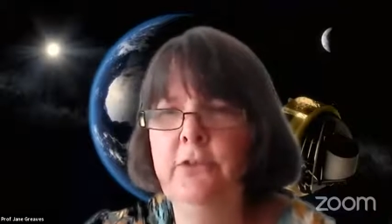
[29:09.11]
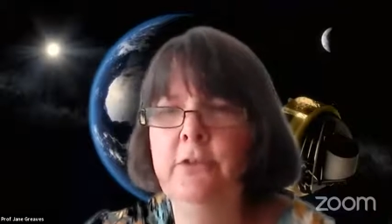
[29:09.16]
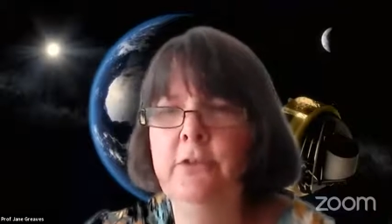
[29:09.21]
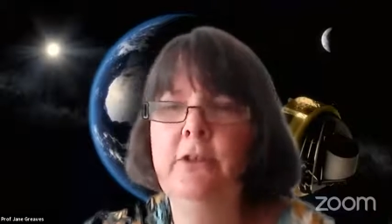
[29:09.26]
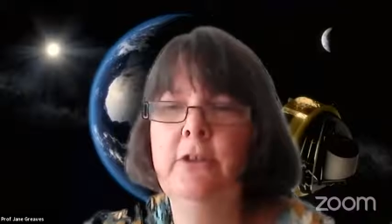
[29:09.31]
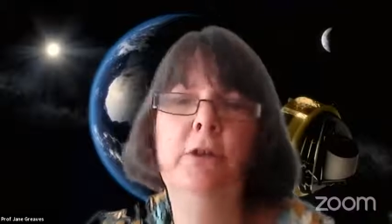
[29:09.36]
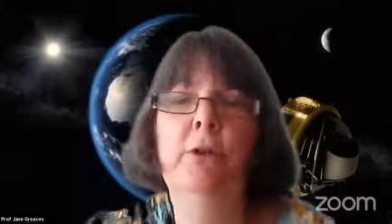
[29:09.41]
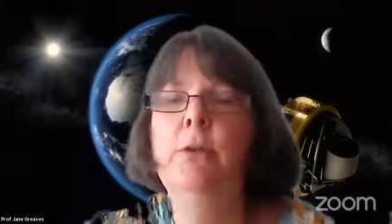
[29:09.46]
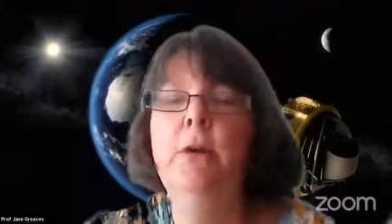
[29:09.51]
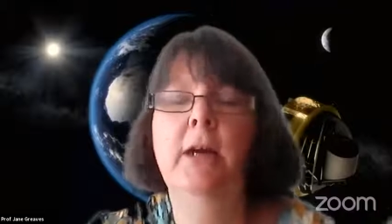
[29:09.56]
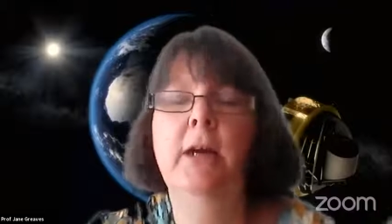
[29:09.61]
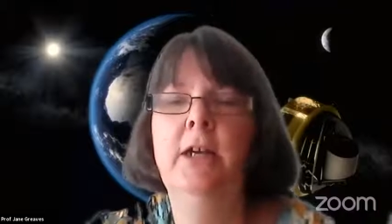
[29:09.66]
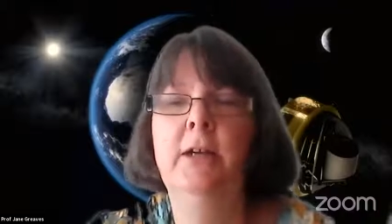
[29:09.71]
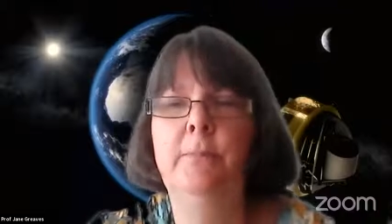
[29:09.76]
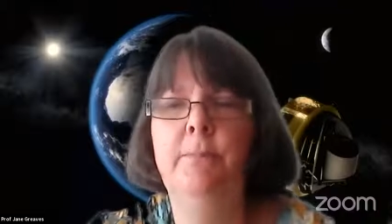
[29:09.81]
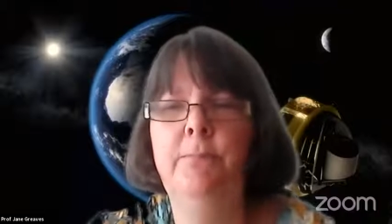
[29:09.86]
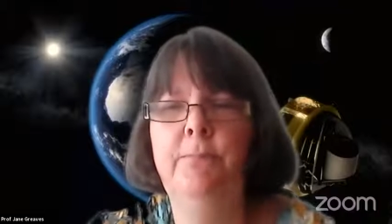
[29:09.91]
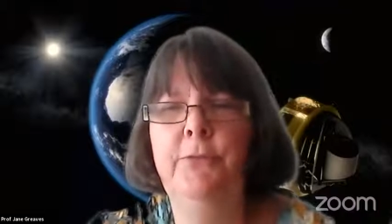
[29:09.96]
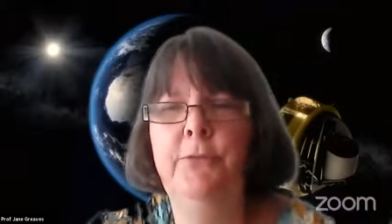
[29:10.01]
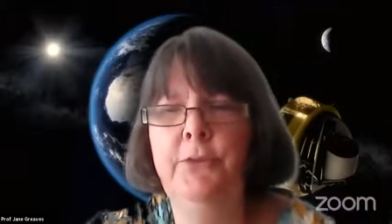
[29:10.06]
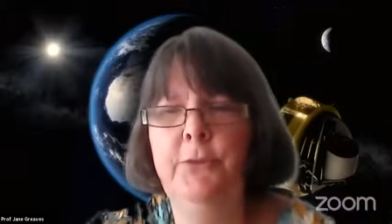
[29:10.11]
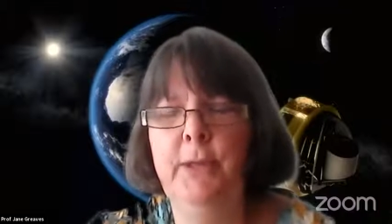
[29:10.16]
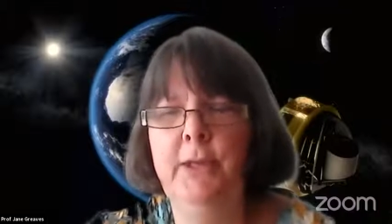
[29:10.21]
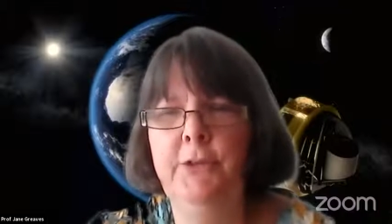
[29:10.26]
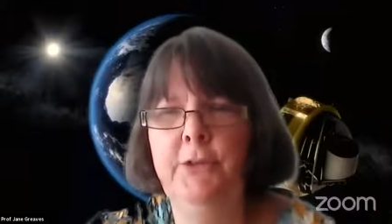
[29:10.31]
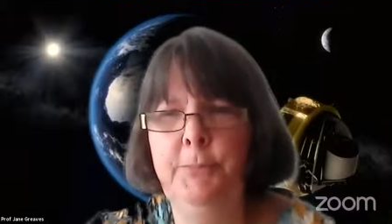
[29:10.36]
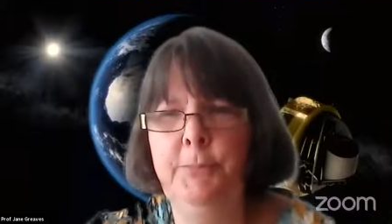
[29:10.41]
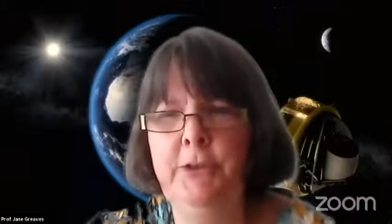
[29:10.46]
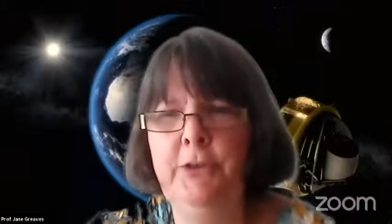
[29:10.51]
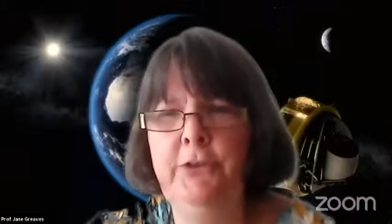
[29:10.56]
to
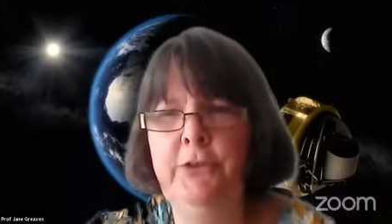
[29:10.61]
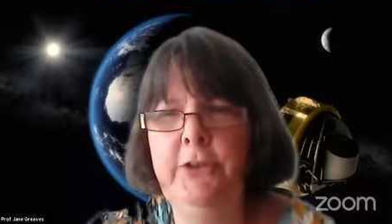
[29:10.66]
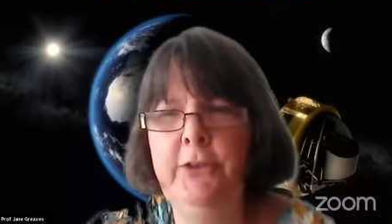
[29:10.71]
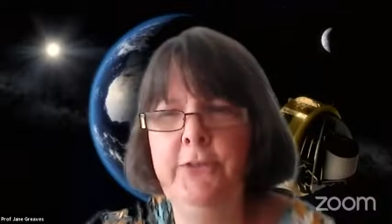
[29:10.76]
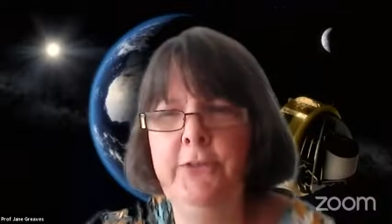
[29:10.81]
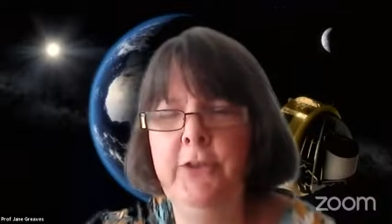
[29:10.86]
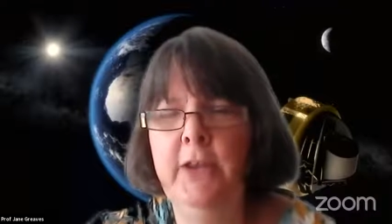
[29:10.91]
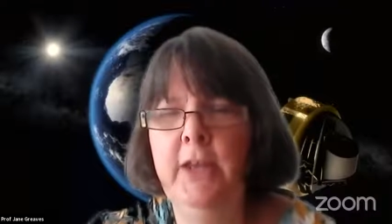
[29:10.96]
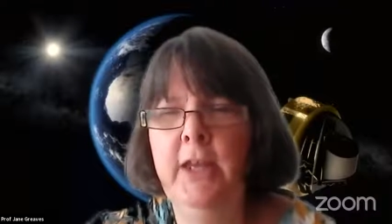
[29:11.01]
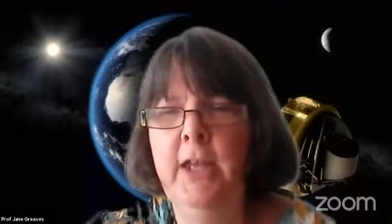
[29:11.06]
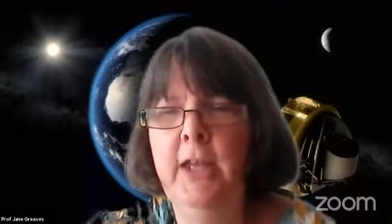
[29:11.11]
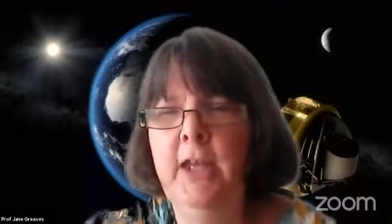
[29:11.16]
our species,